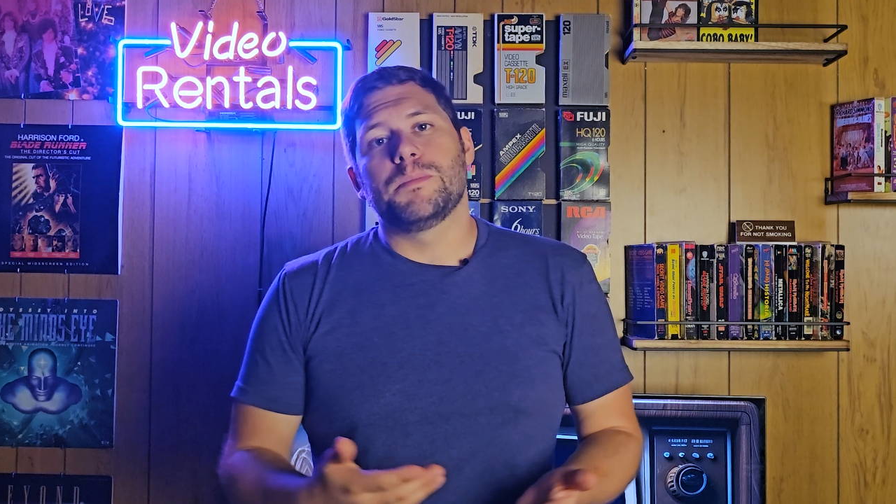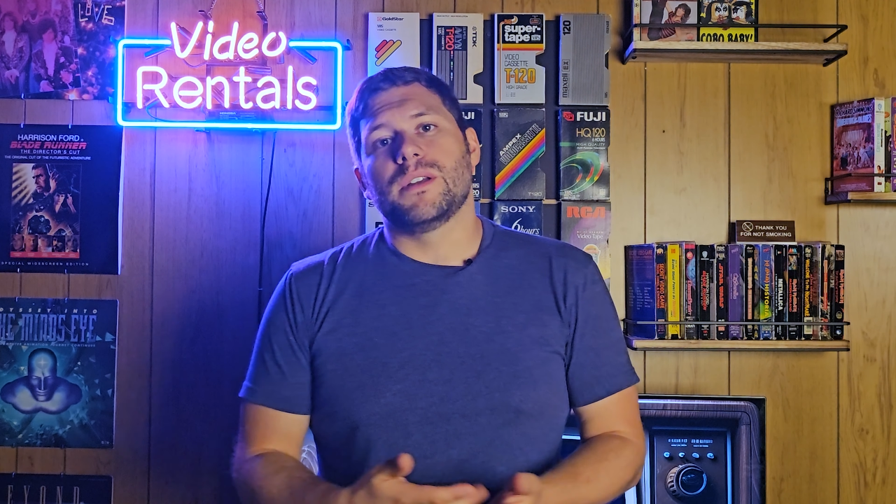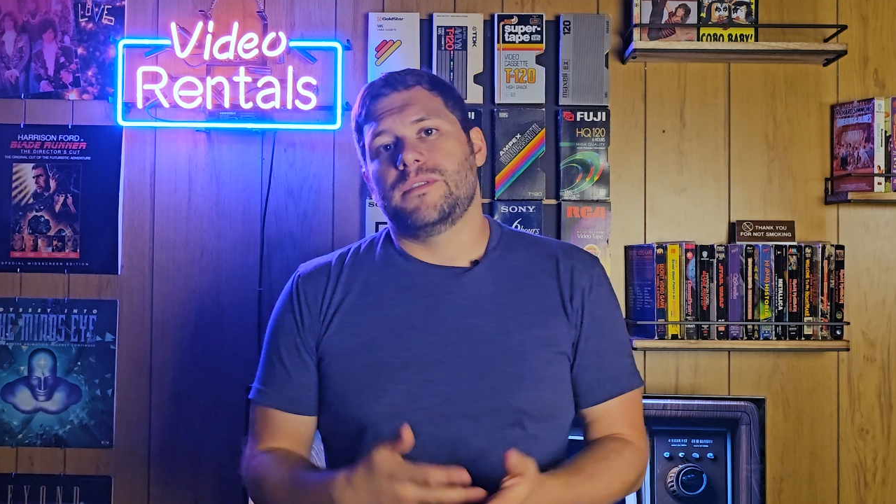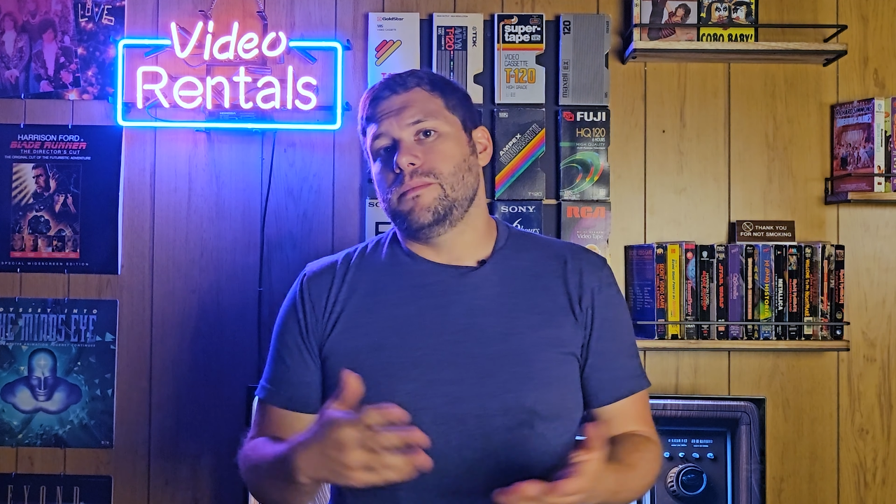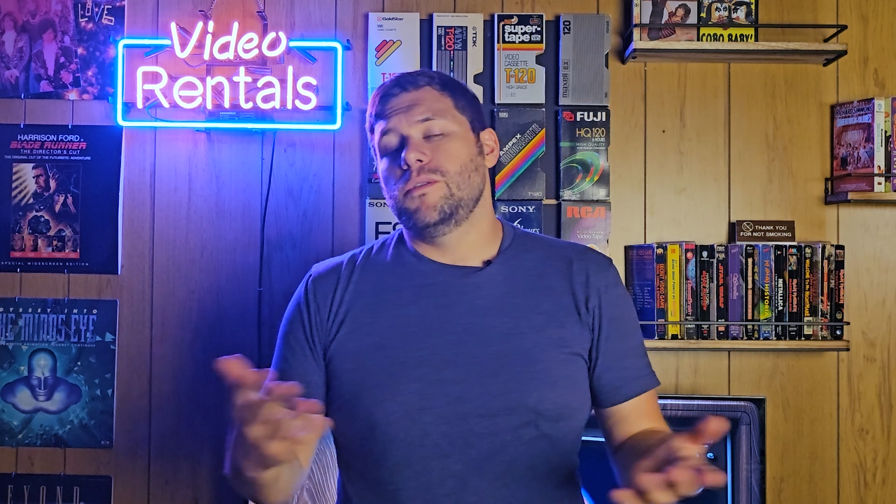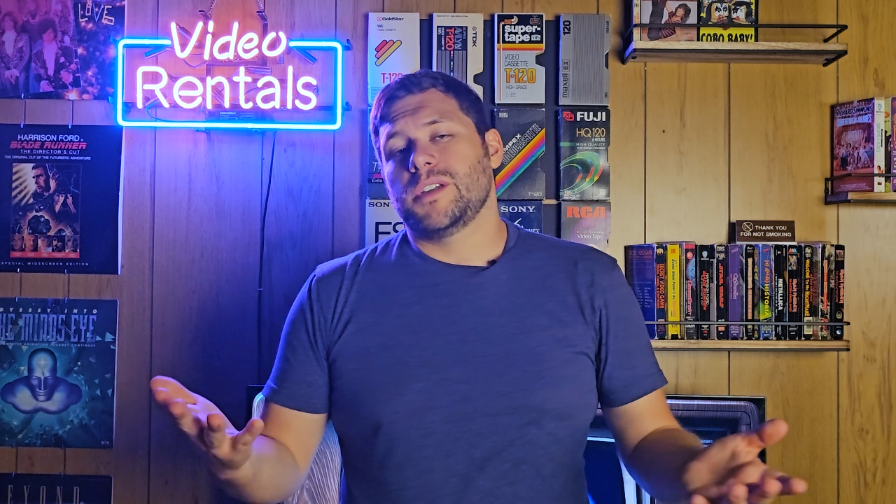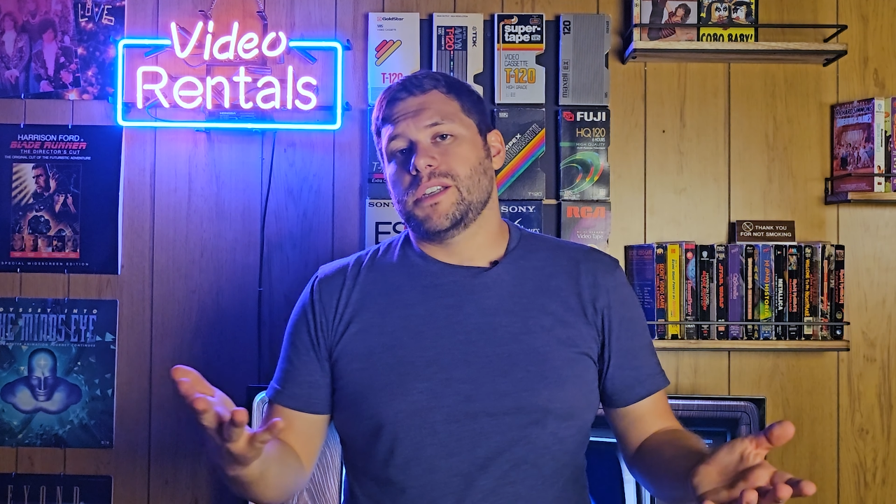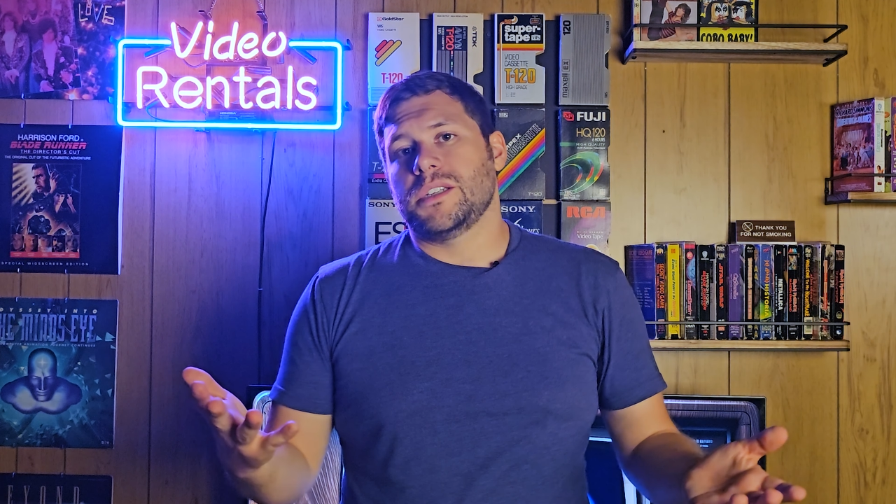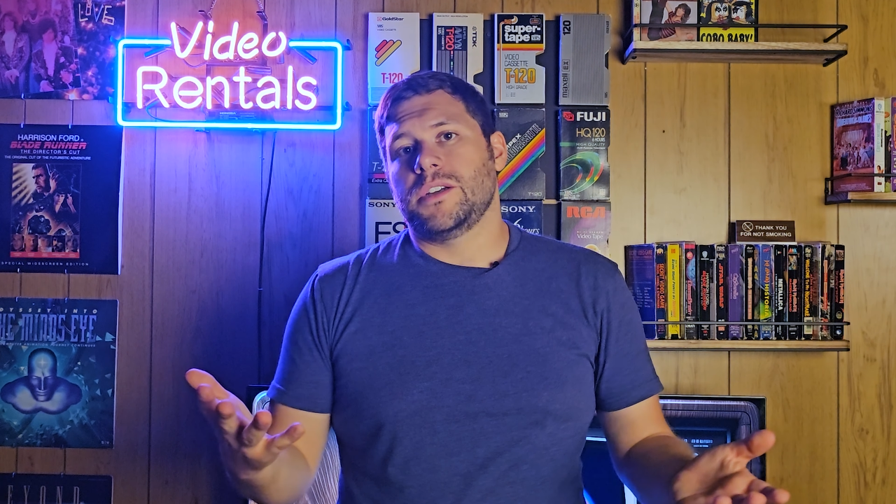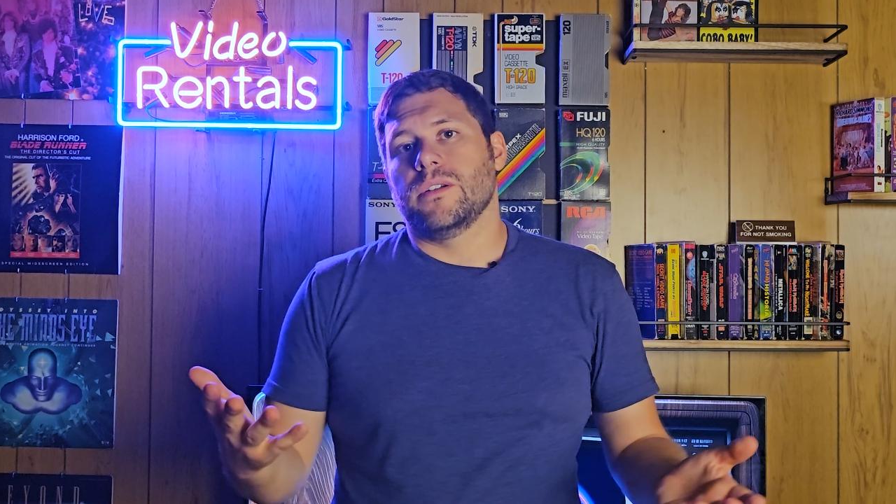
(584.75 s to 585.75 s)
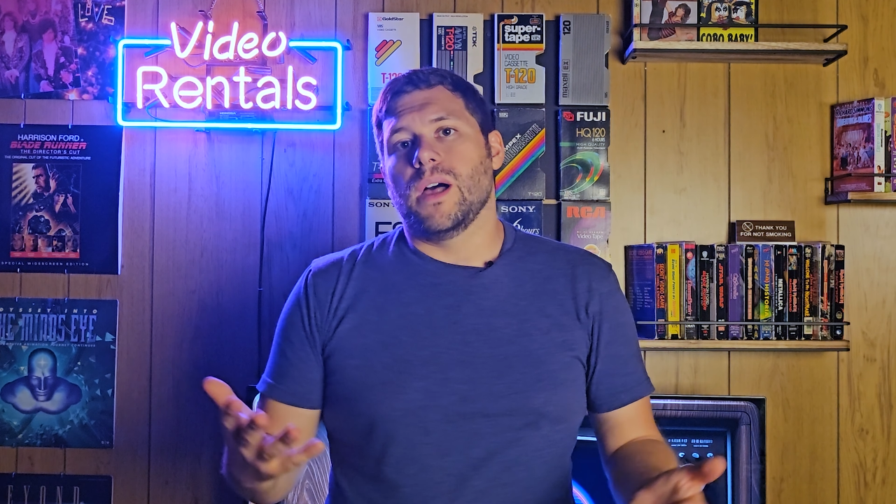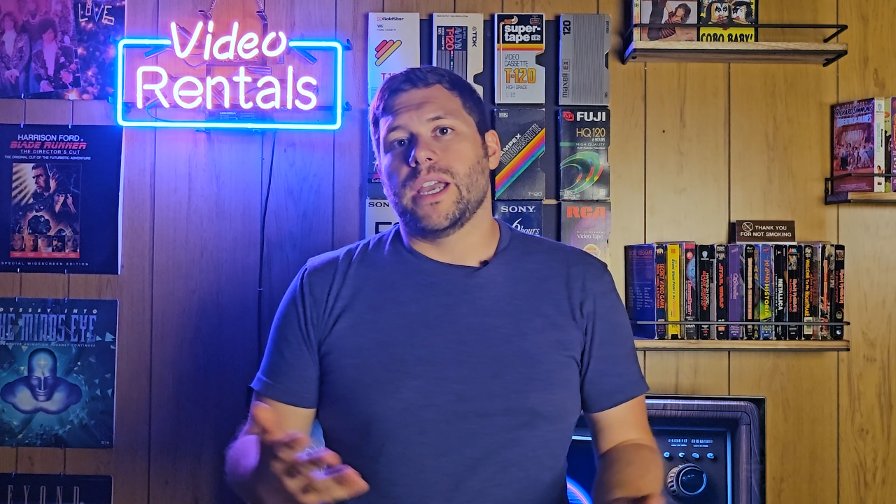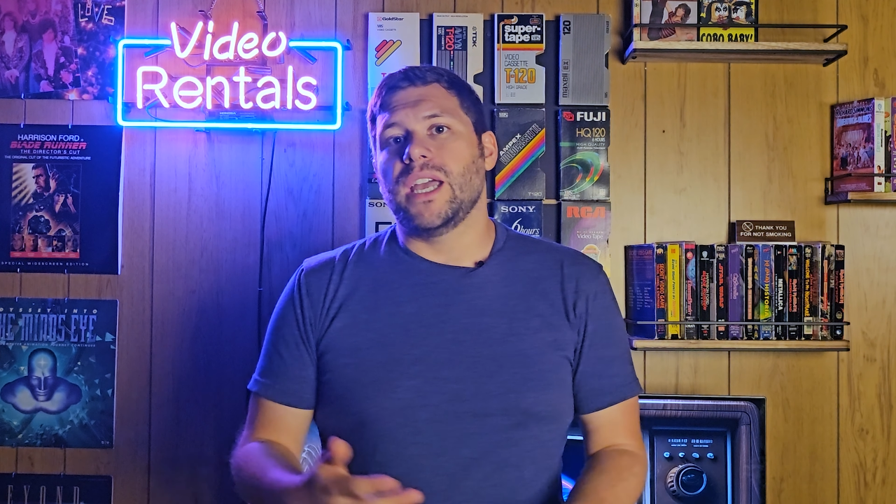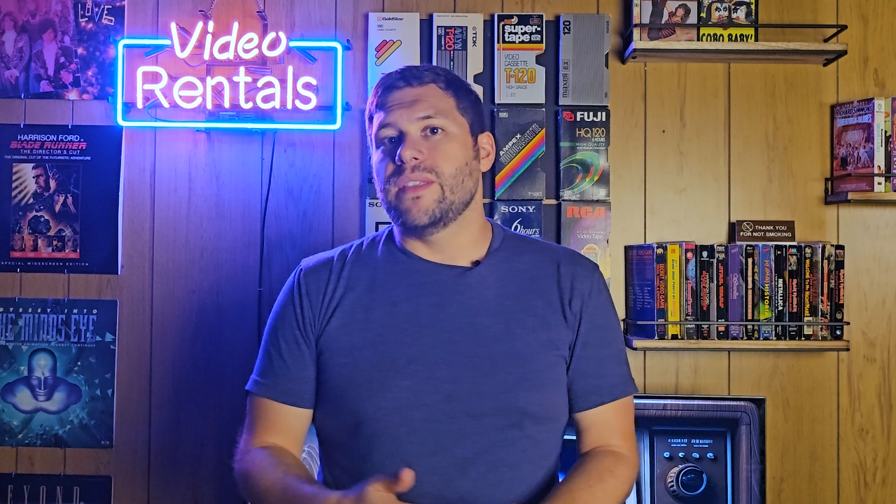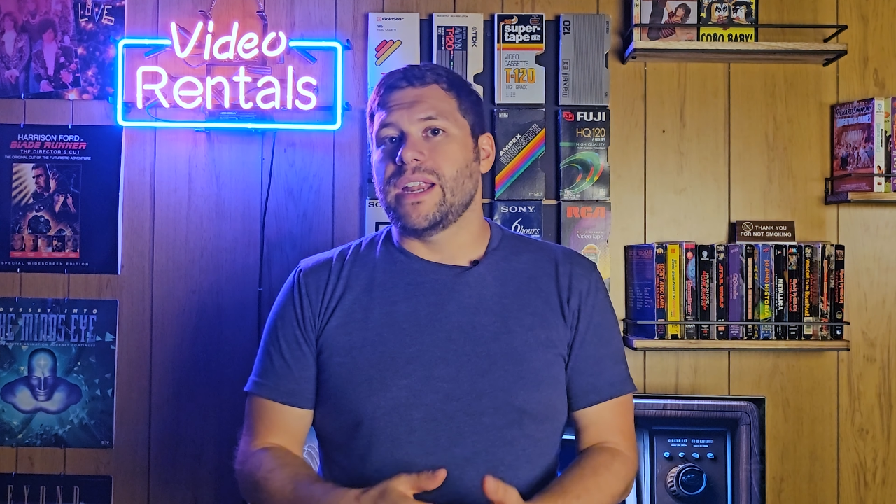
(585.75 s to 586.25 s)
but if the music isn't to your liking,